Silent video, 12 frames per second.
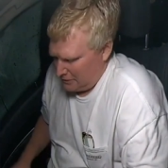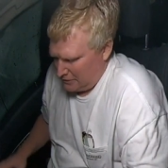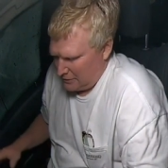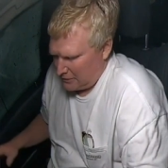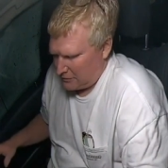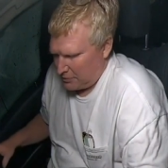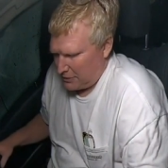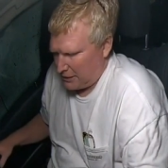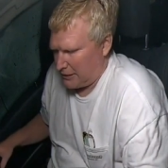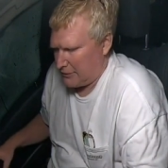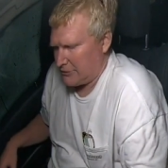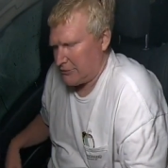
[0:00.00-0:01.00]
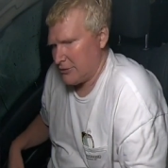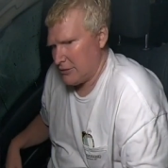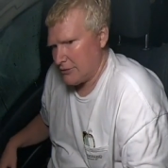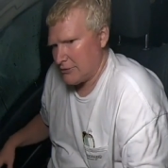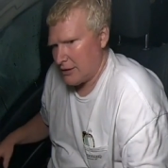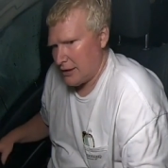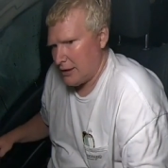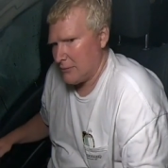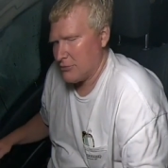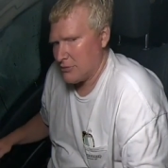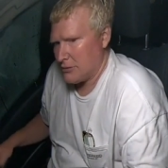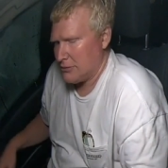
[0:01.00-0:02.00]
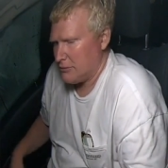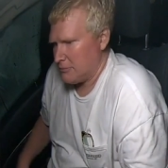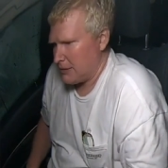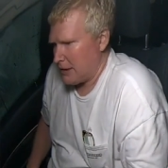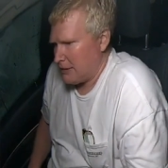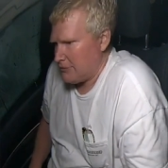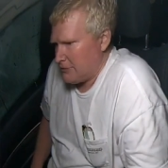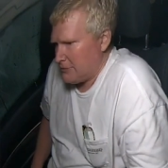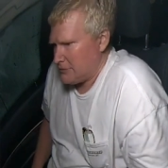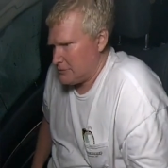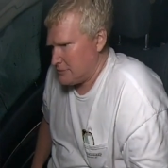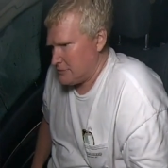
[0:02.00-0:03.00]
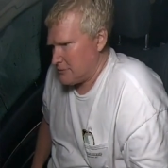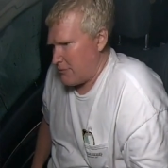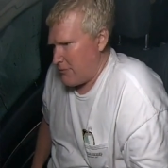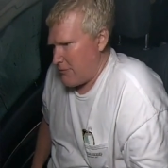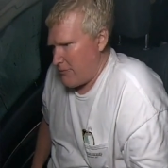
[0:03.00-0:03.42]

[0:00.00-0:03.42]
this place is his absolute passion. Okay.